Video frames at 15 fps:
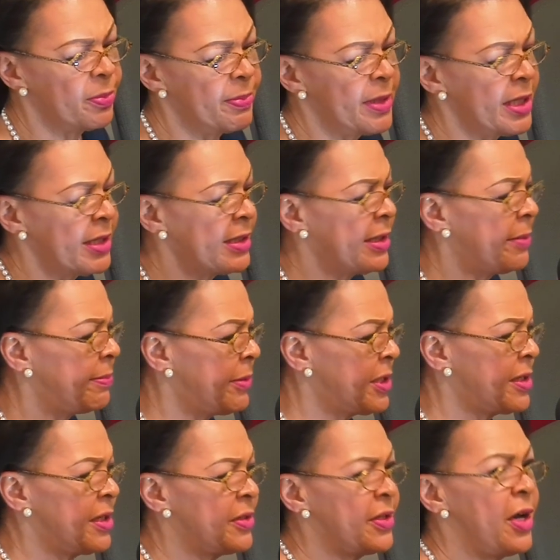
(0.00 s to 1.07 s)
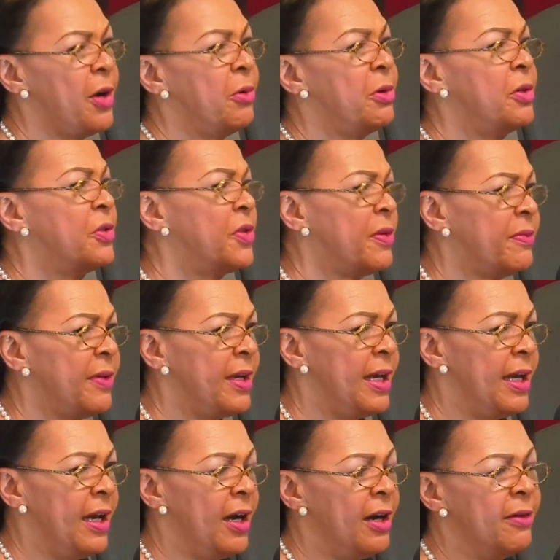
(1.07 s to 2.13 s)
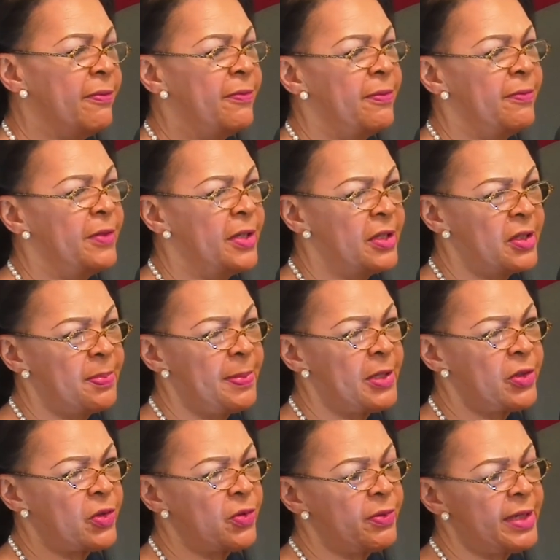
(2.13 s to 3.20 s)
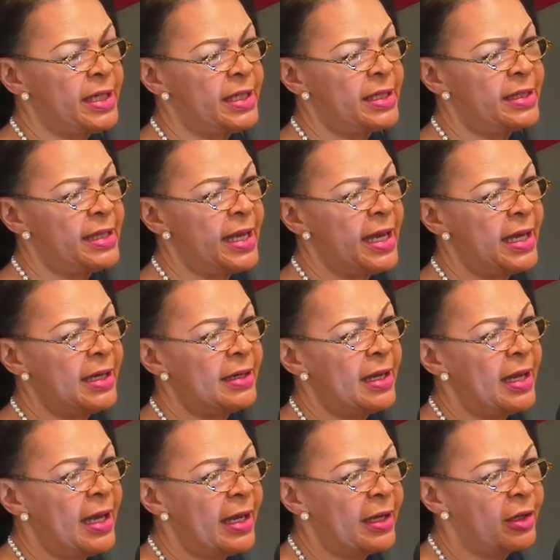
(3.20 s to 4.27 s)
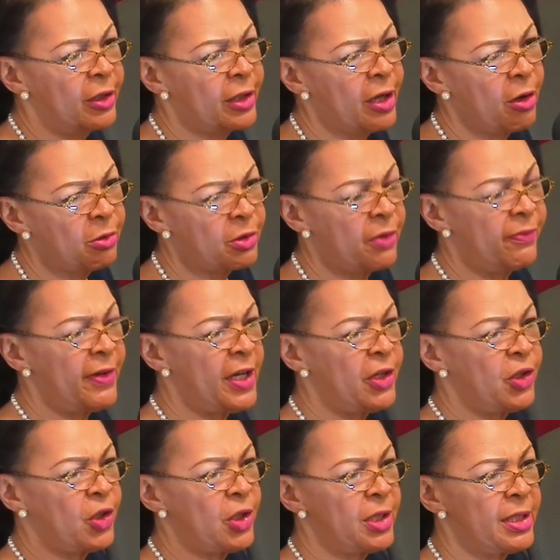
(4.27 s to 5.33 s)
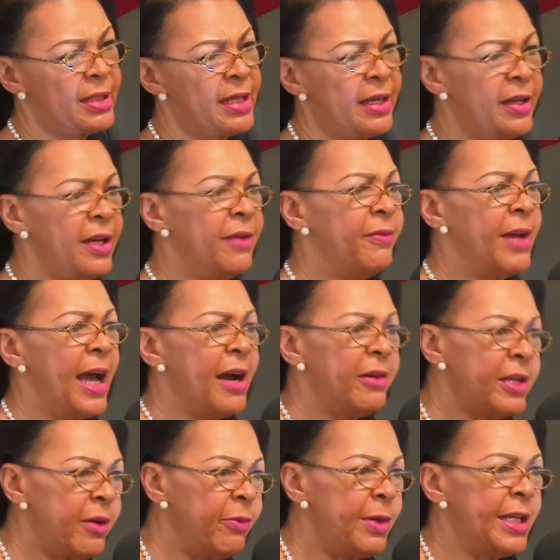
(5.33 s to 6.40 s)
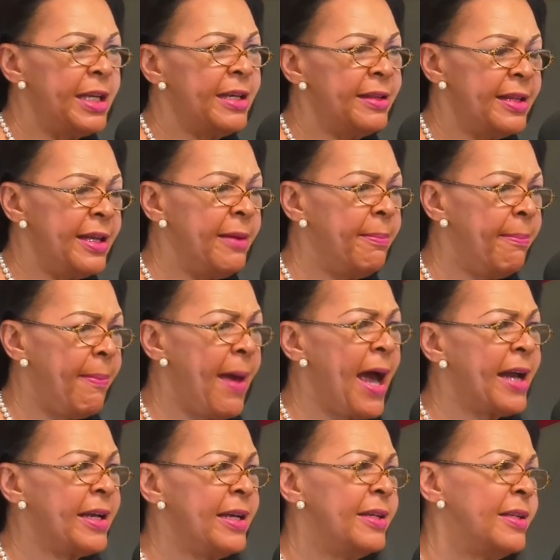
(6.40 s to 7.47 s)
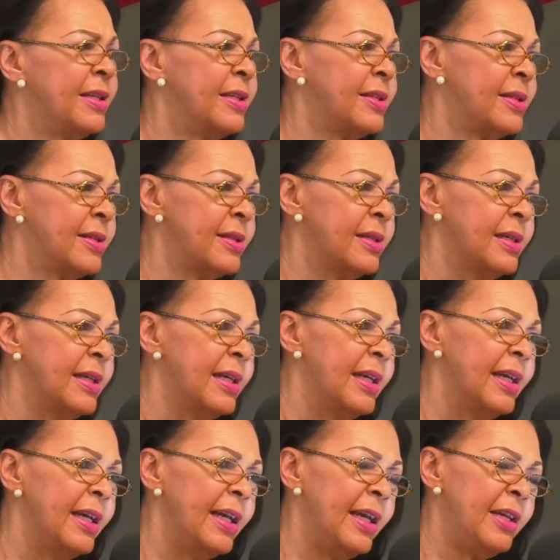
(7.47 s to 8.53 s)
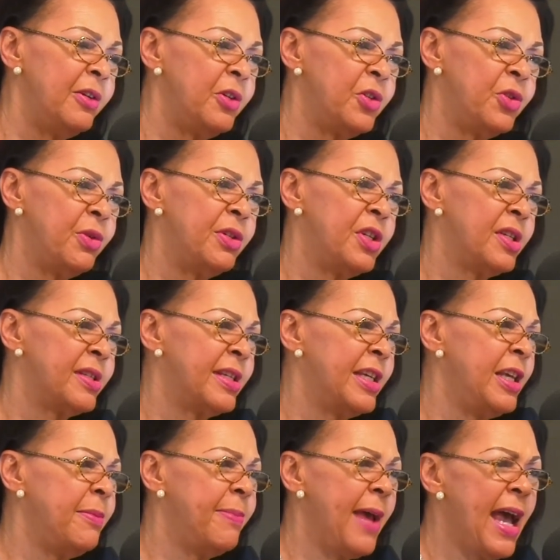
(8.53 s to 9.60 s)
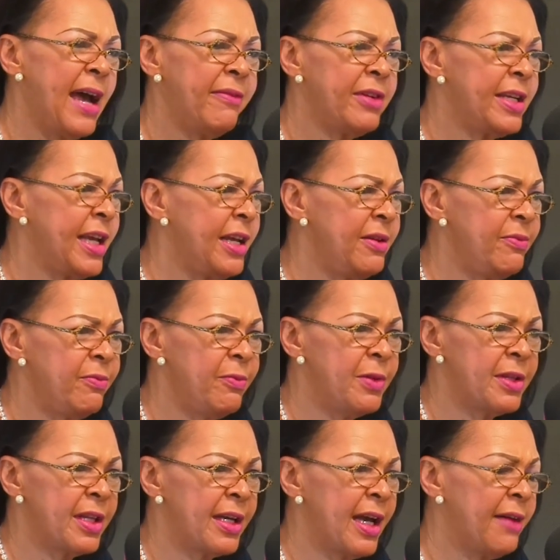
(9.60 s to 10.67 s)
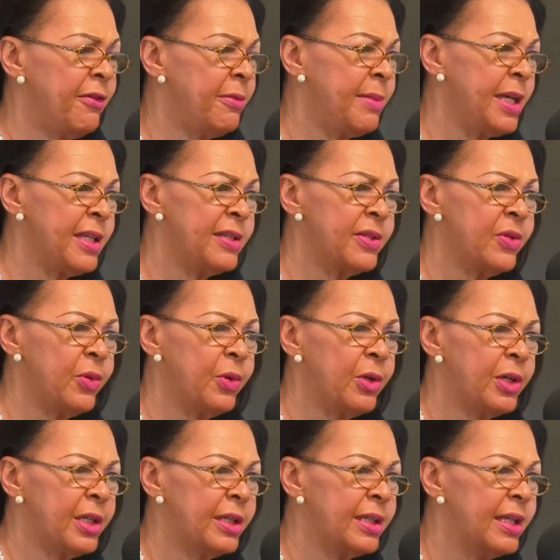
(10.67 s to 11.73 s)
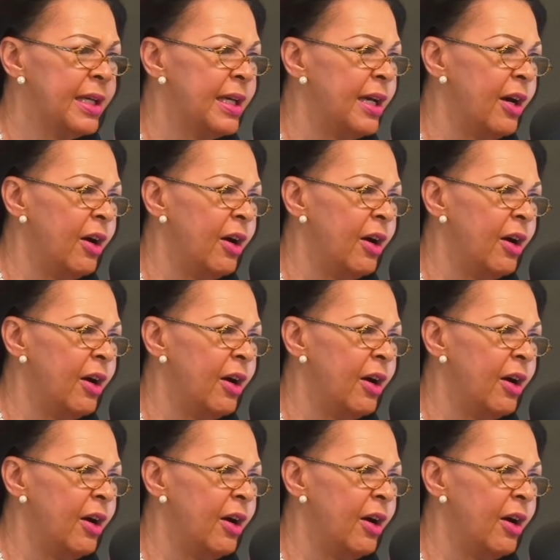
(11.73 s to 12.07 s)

being the business owners of of dispensaries and cultivations and every? How can we get them back in this industry just keep advocating with the governments yeah, or I think, yeah, I